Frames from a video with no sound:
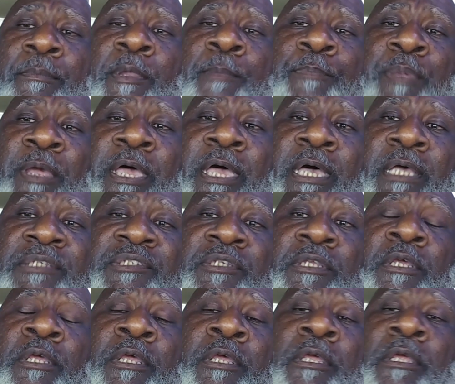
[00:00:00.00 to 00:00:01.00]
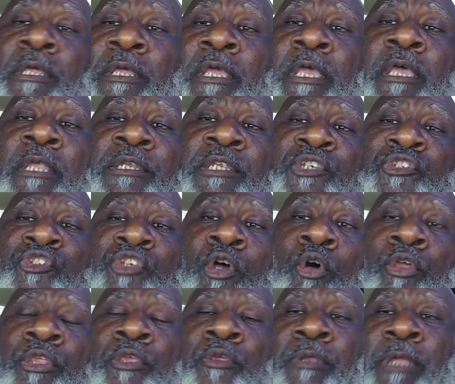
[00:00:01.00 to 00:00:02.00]
to pass, and to
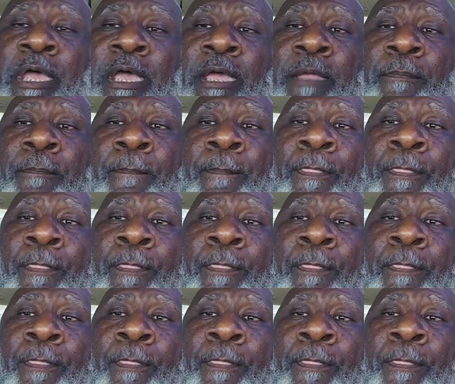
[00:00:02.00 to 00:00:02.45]
show you that